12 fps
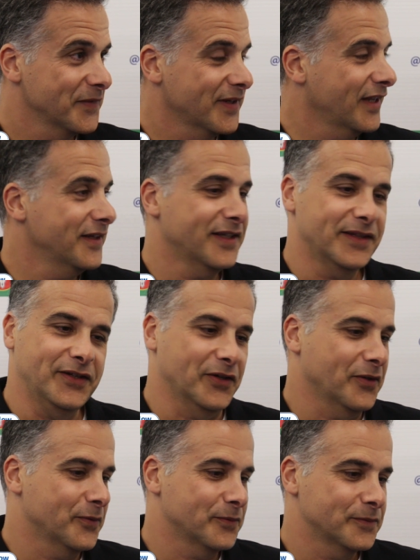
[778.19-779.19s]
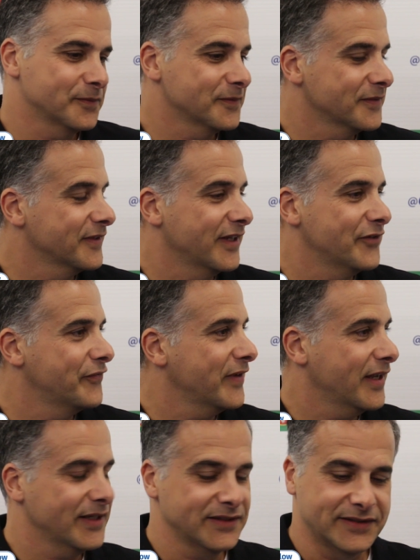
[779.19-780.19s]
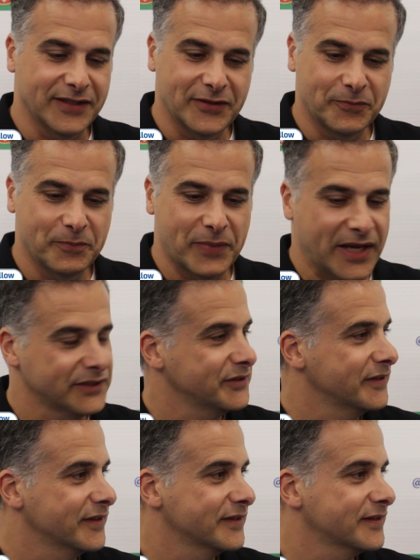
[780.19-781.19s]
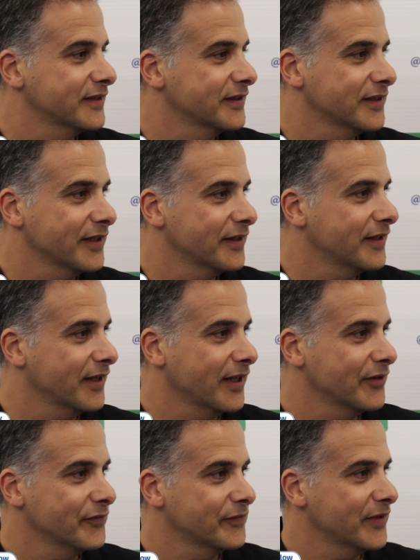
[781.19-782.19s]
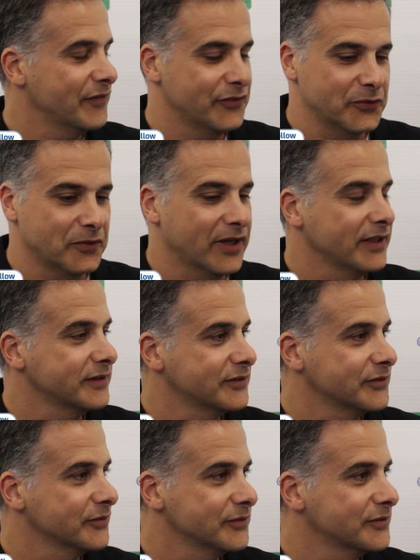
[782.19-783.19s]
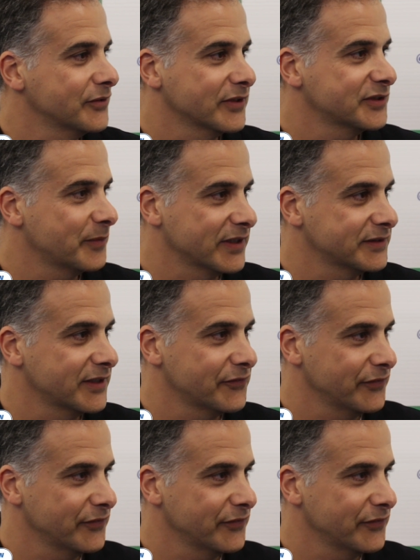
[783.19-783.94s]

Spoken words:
And, you know, they're fans, they're passionate, and then they have every right to express their